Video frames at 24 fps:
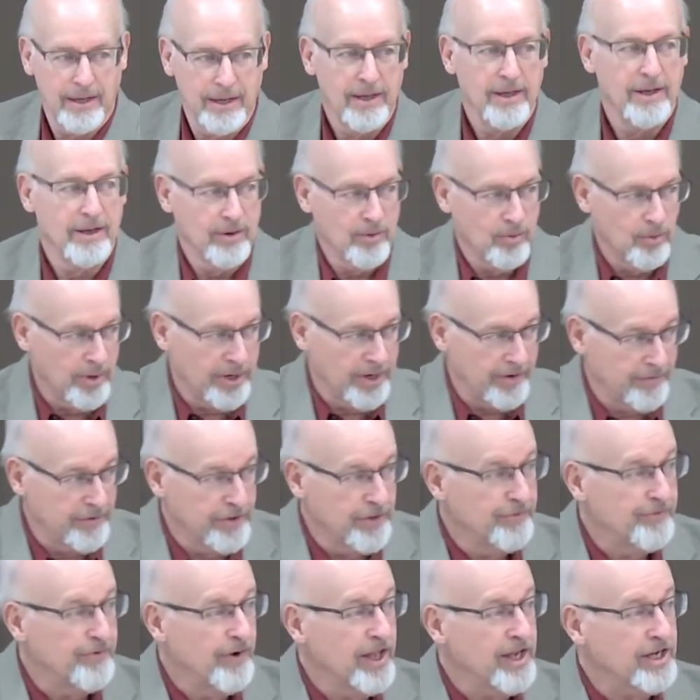Whatever the
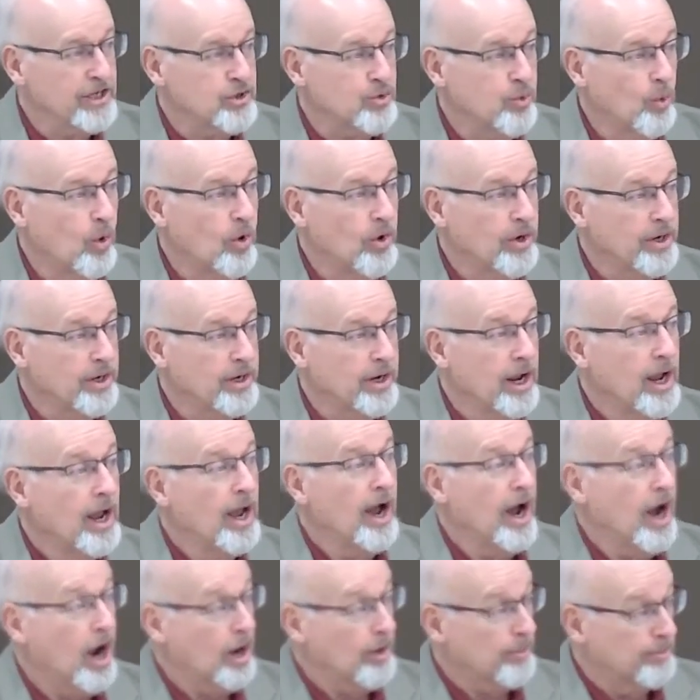flesh wanted,
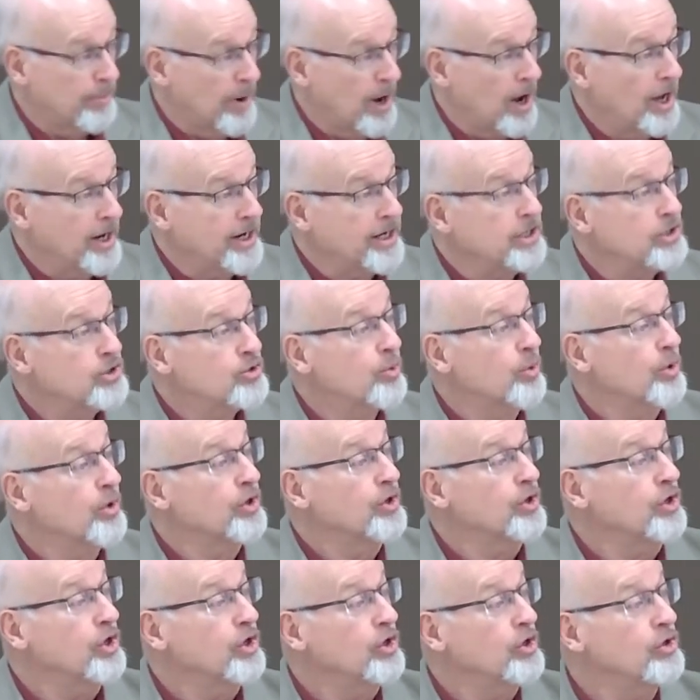our bodies were
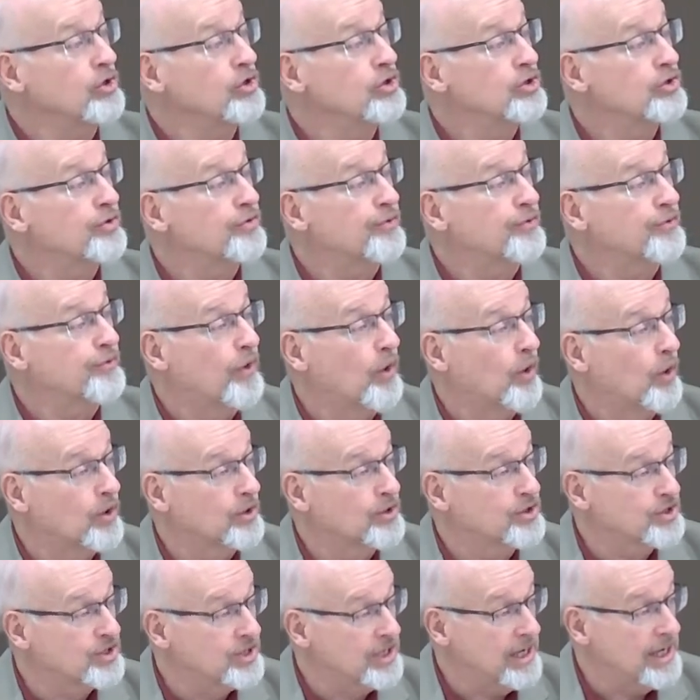used for
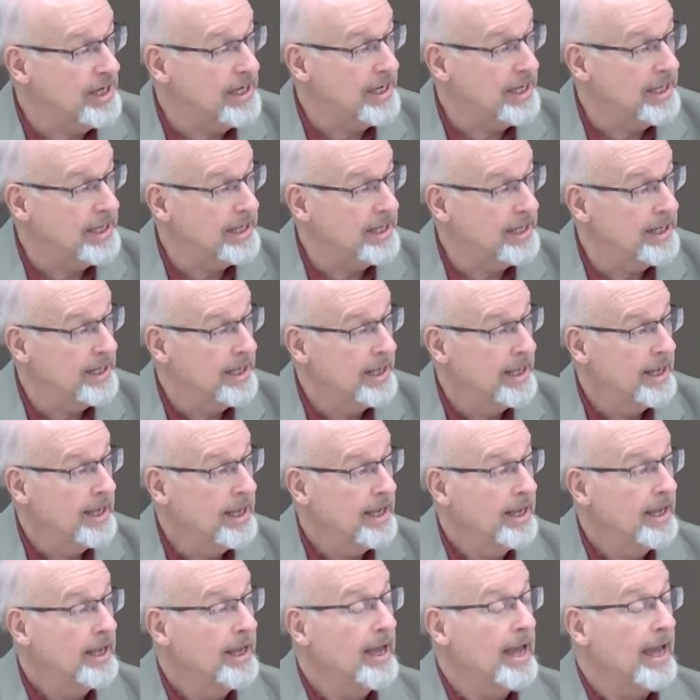sin
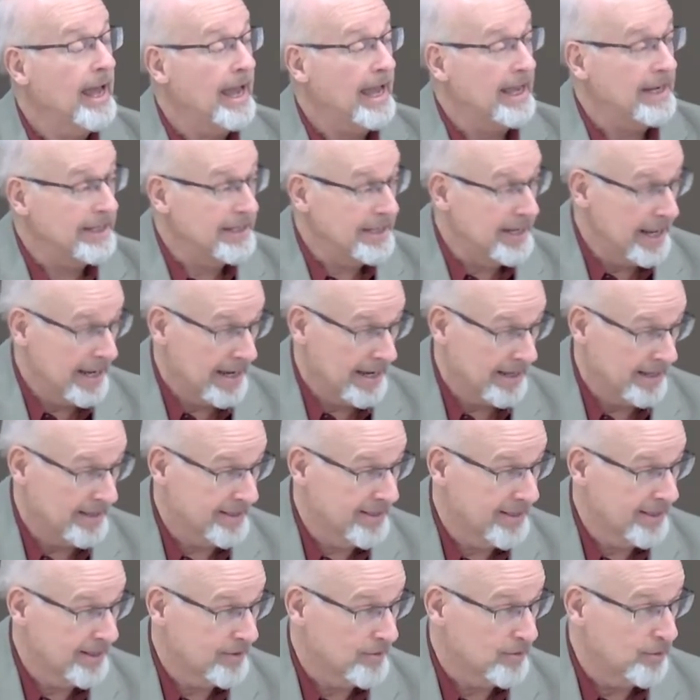and death,
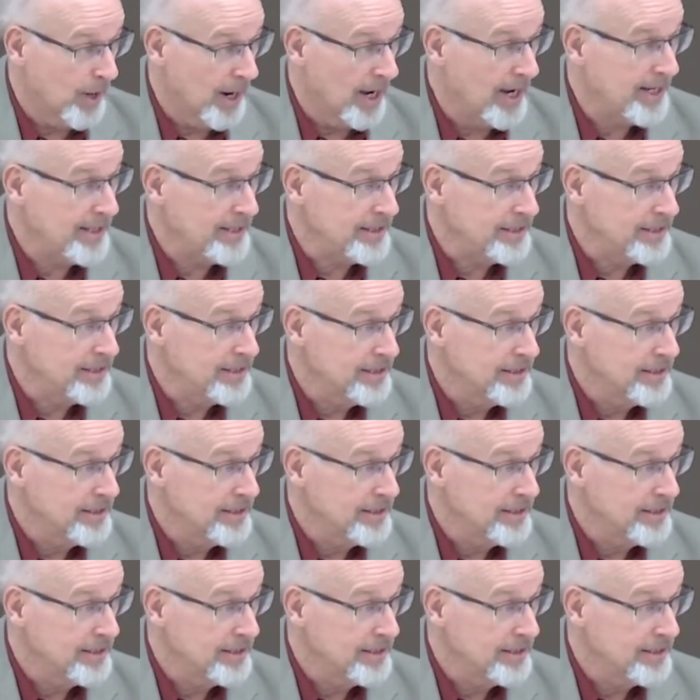right?